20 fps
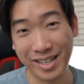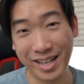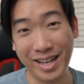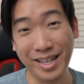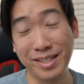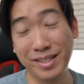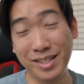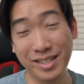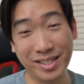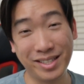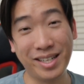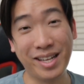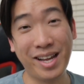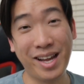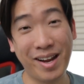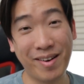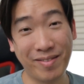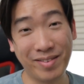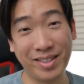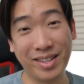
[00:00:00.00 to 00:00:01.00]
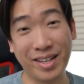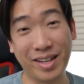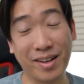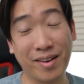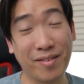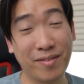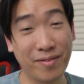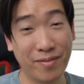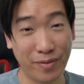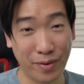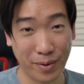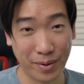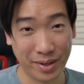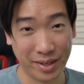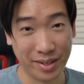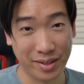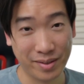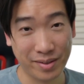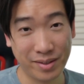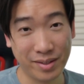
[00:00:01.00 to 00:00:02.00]
and does everything for
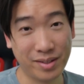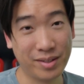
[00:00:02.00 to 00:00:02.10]
you.